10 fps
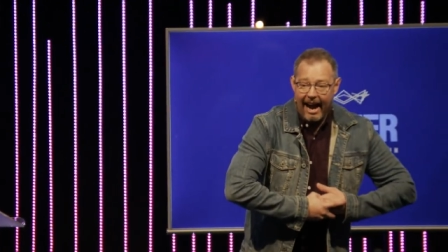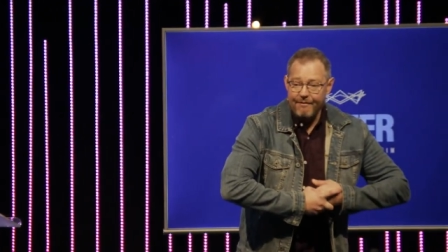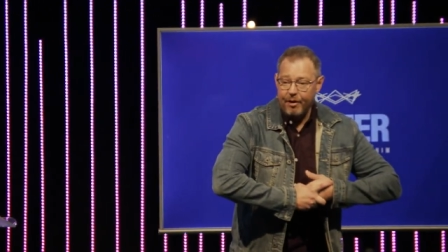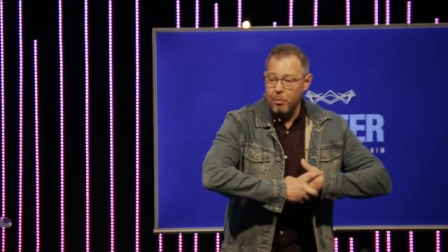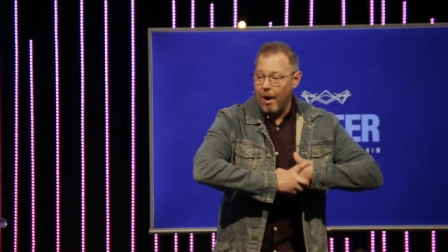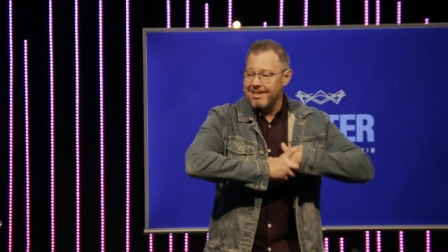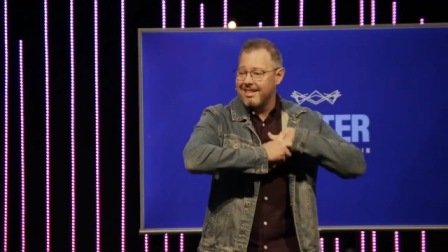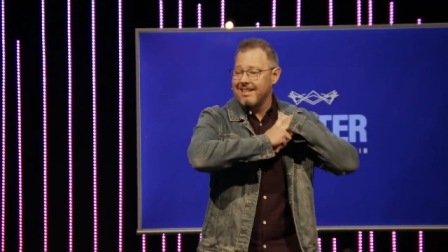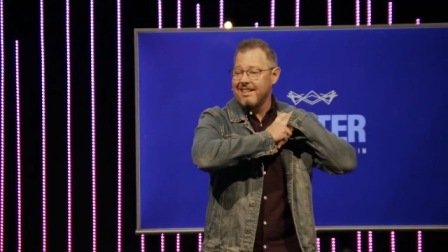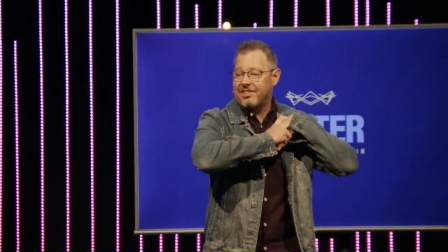
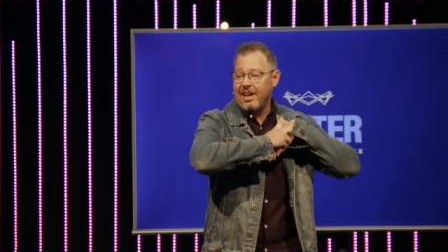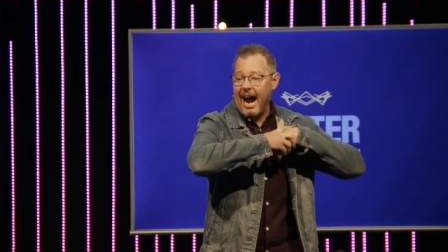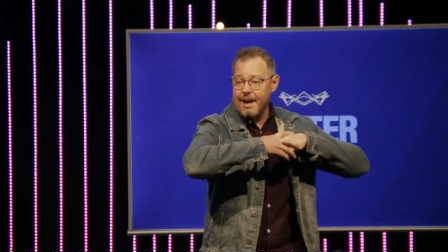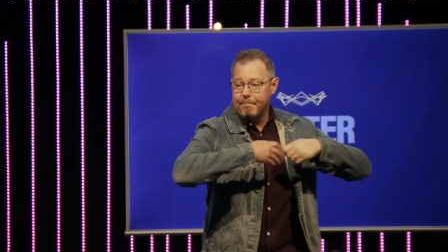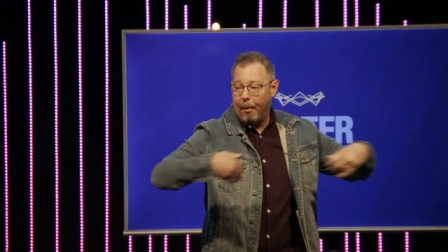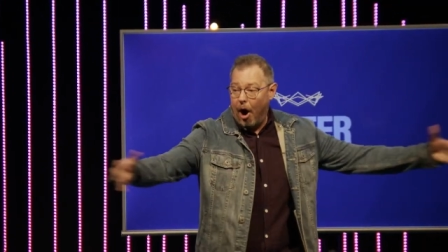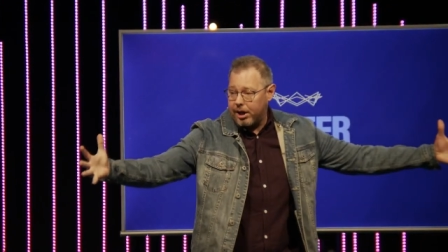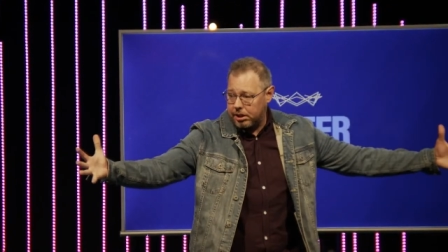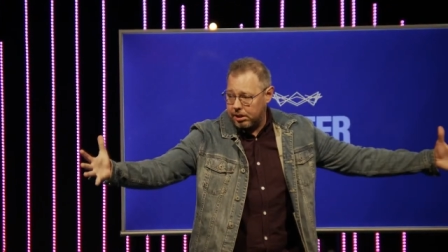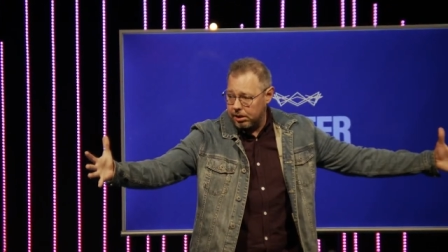Everyone's in the same
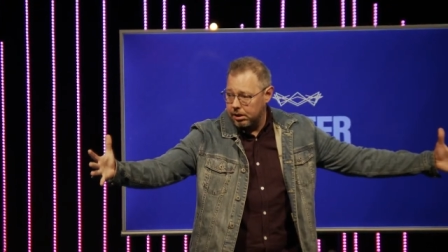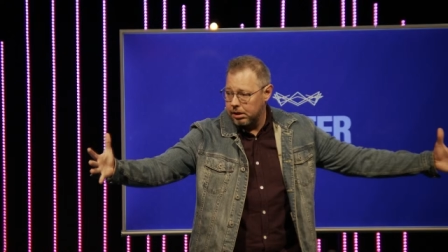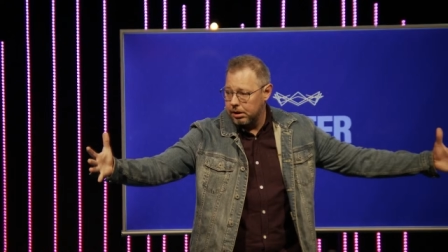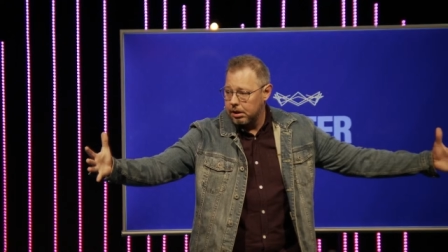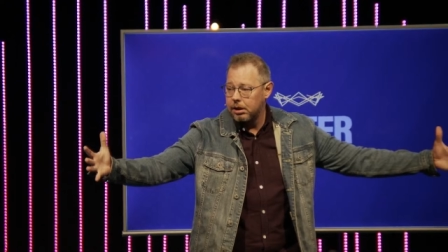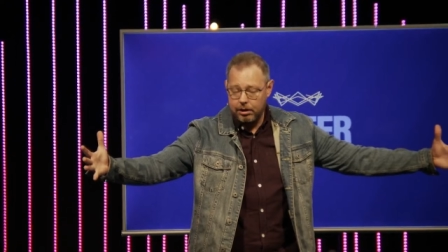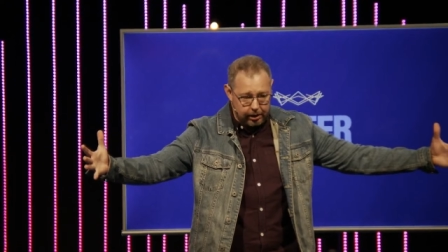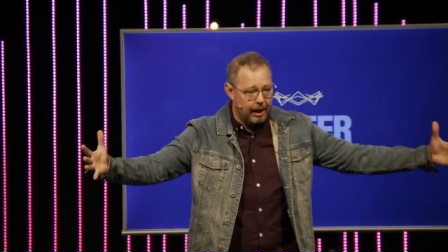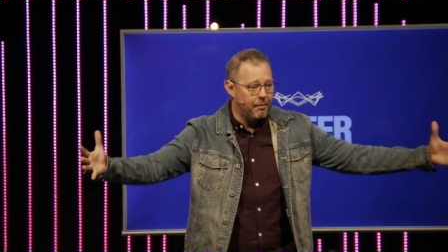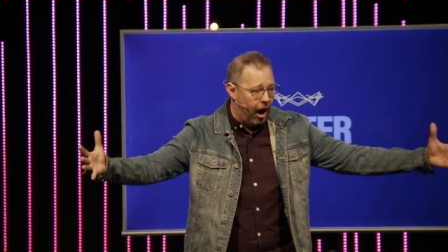box.
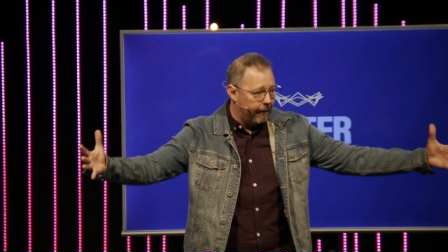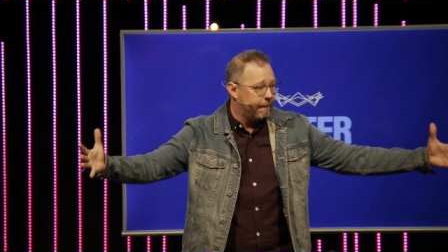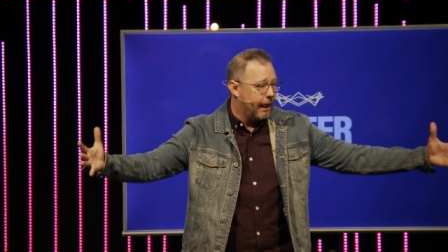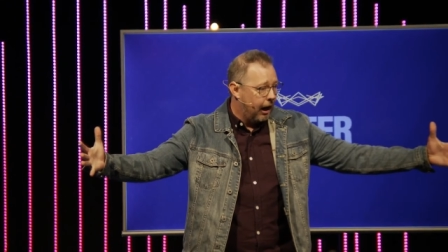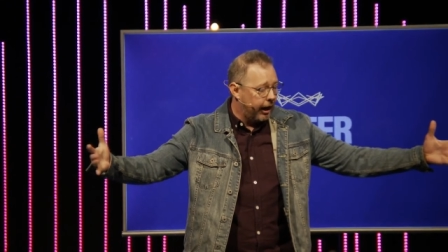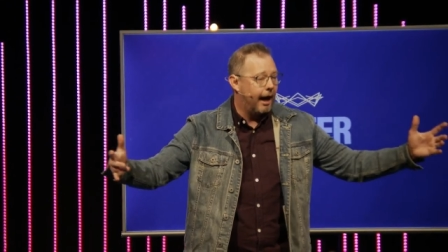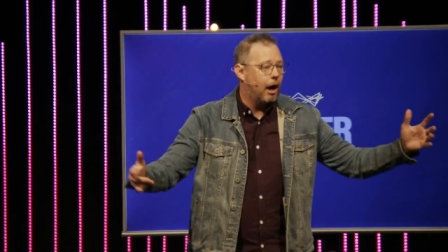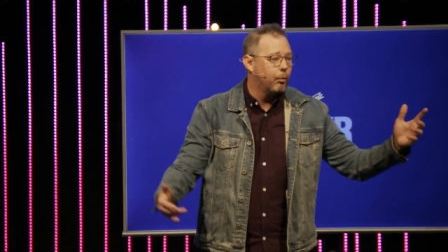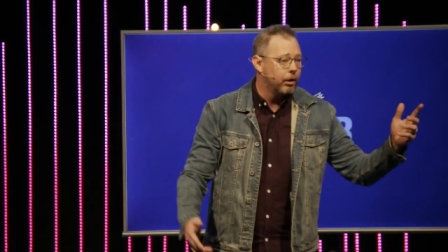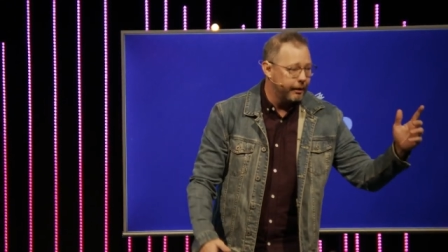Come on. Okay,
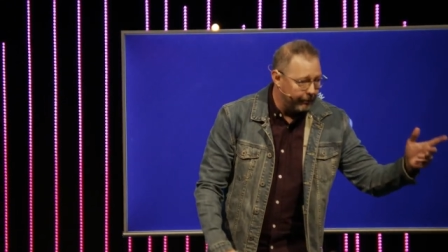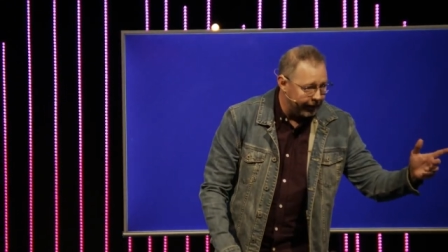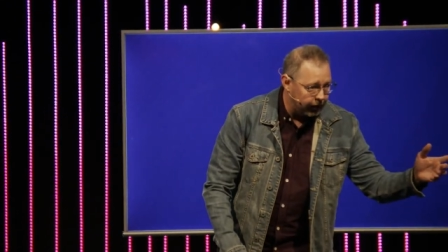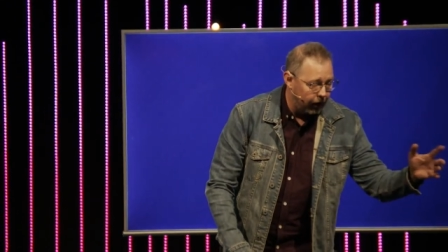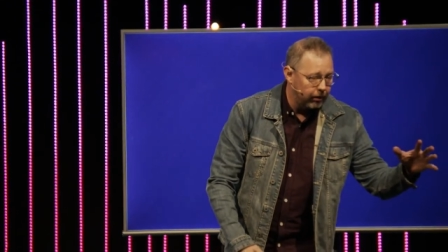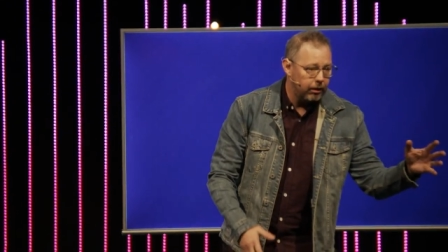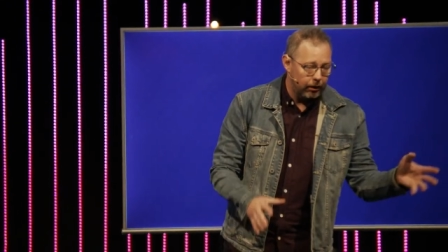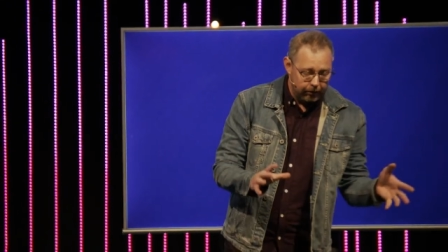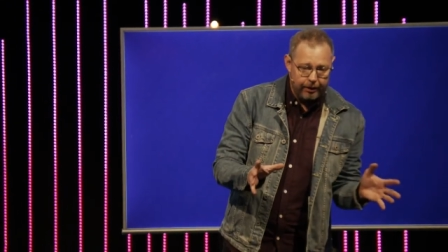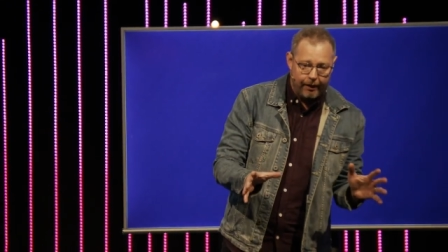I will admit though,
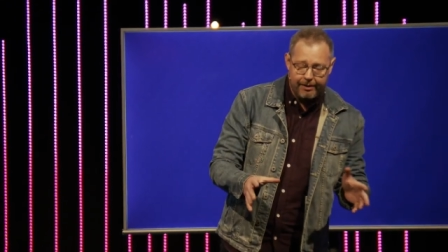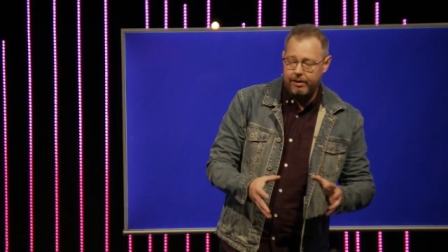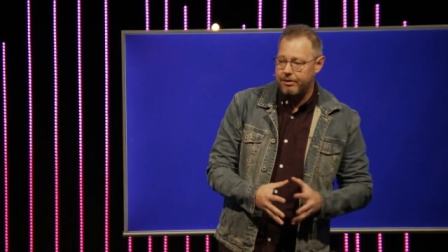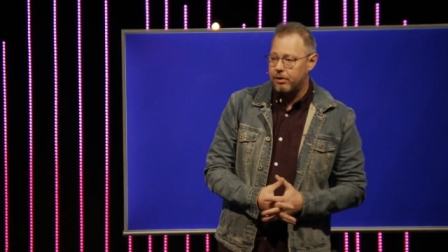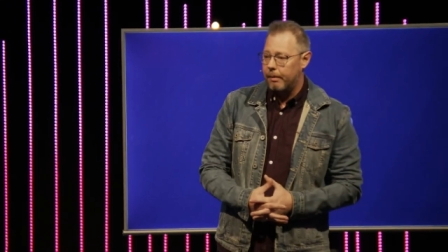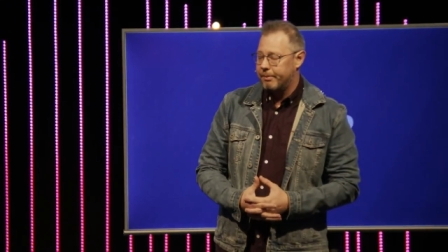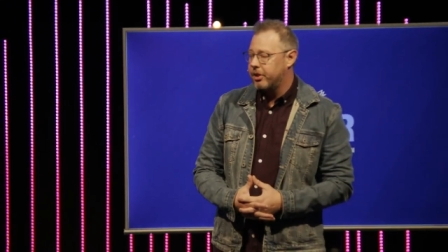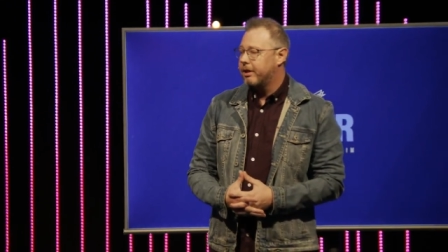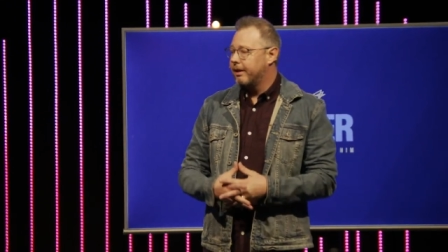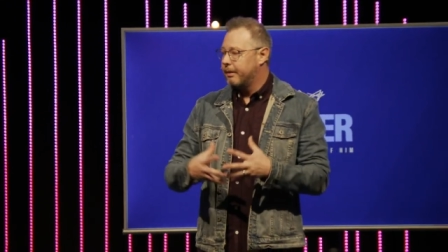granted, it's not
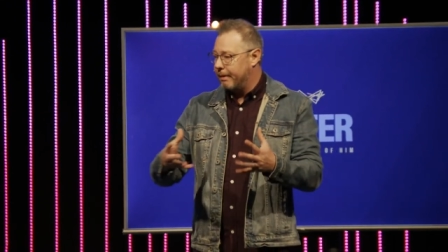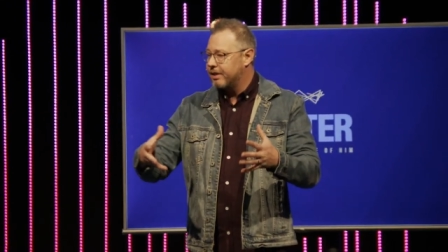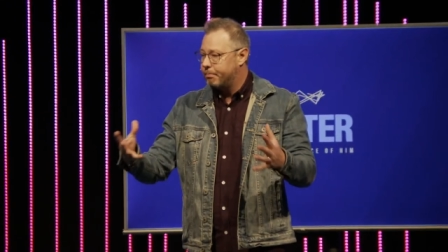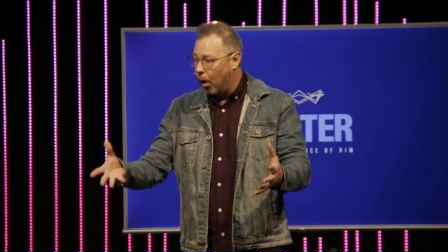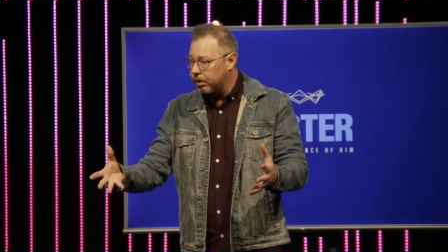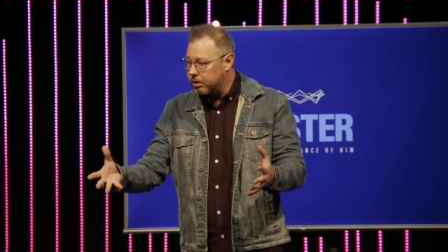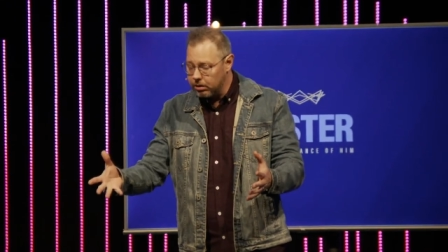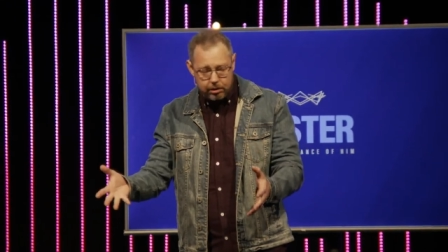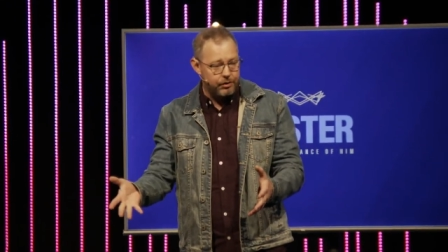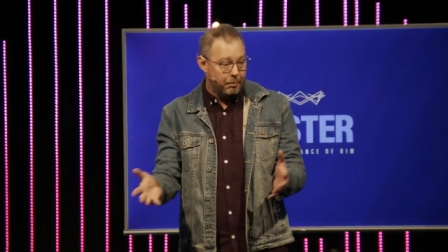particularly the best
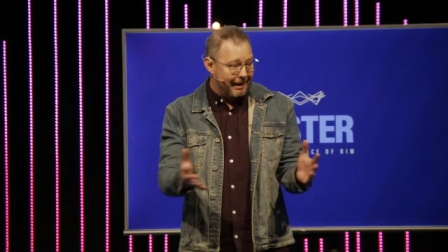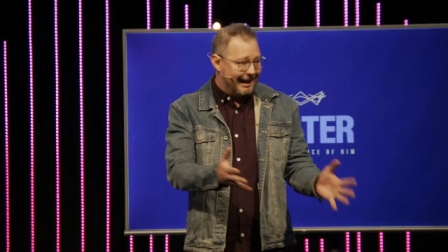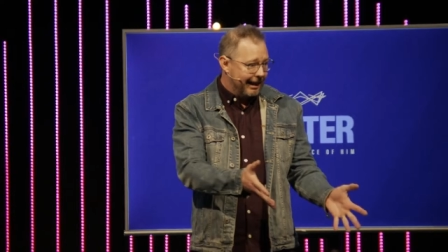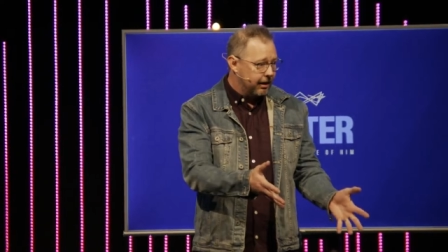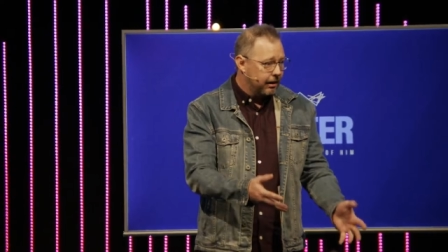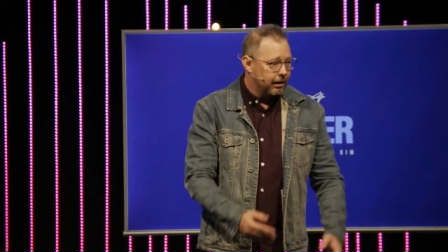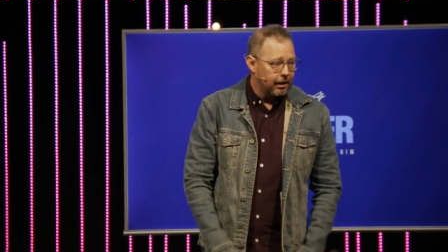box to be in.